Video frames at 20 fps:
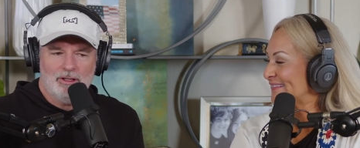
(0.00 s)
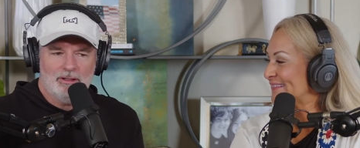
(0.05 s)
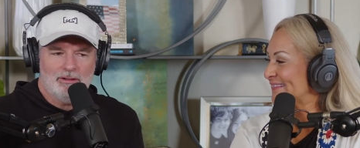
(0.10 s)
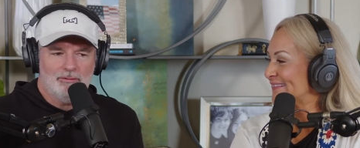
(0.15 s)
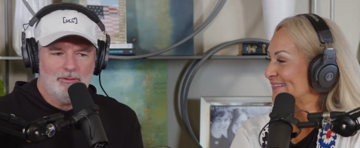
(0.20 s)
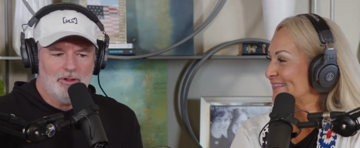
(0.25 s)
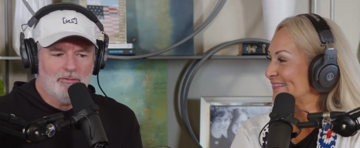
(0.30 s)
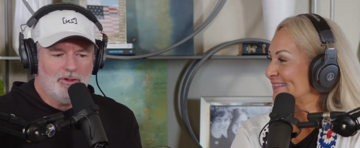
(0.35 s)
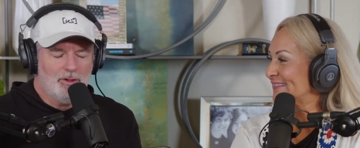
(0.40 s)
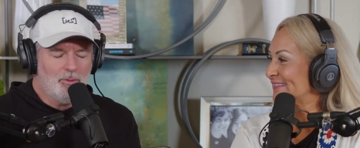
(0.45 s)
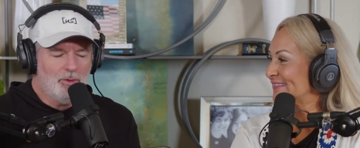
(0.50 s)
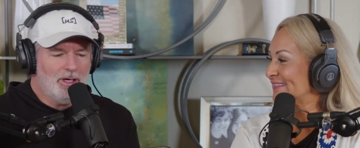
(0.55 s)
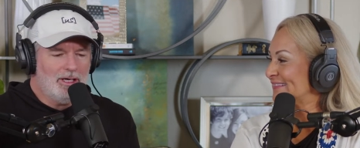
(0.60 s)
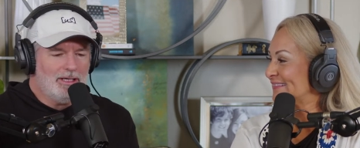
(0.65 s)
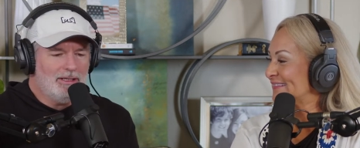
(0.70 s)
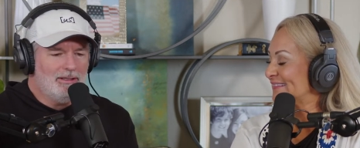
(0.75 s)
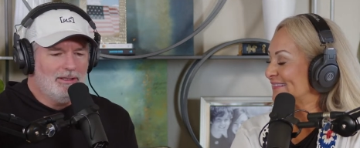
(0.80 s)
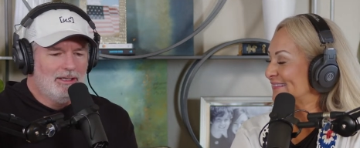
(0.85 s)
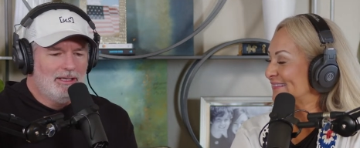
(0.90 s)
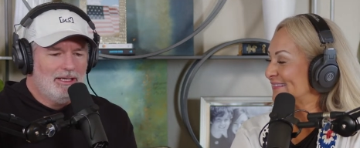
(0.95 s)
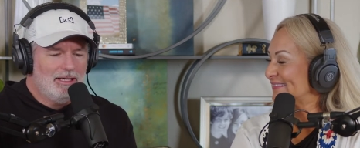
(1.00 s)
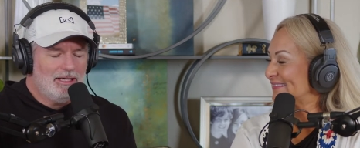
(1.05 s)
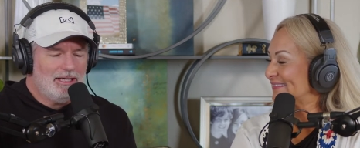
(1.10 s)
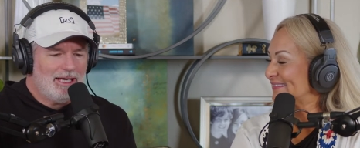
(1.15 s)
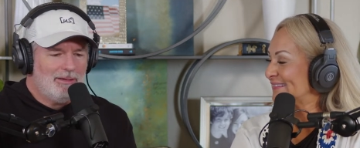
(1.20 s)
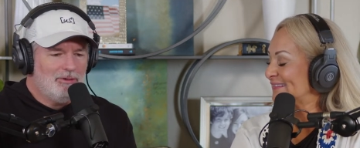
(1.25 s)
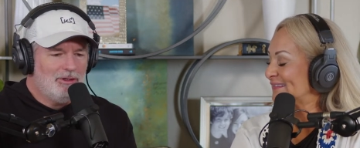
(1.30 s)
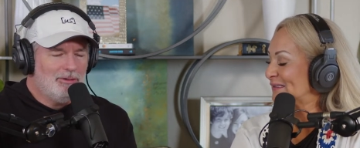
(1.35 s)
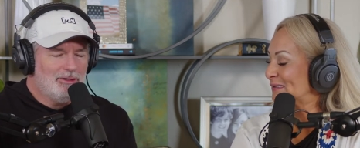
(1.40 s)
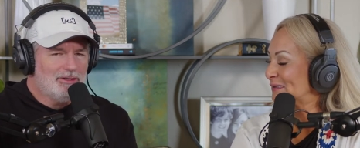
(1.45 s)
Speaker 1: uh, Roe v. Wade
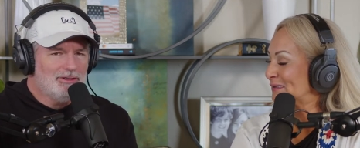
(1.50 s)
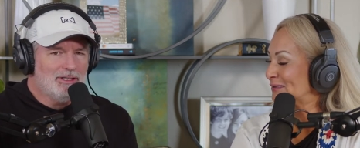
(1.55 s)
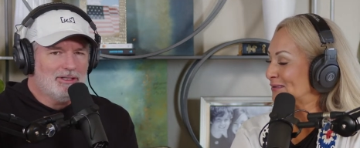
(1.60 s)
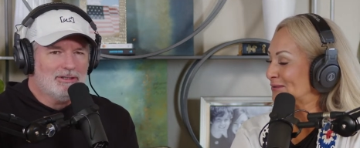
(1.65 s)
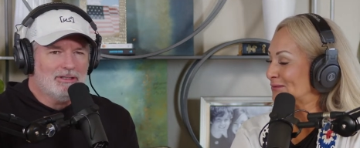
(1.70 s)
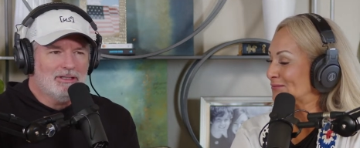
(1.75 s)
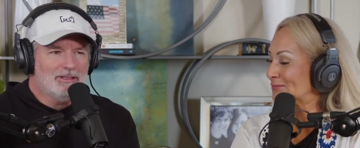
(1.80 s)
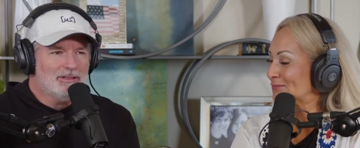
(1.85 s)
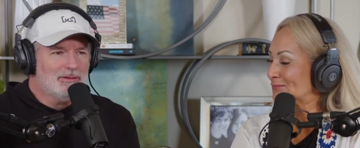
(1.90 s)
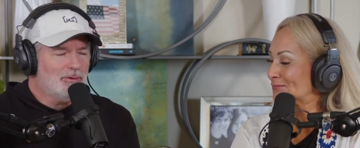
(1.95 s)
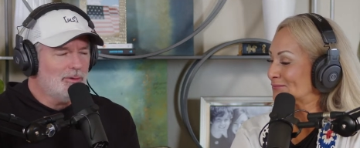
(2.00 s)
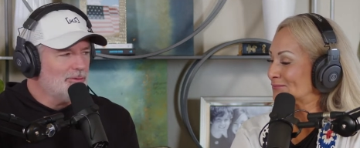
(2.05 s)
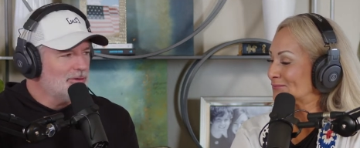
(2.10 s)
came into existence in what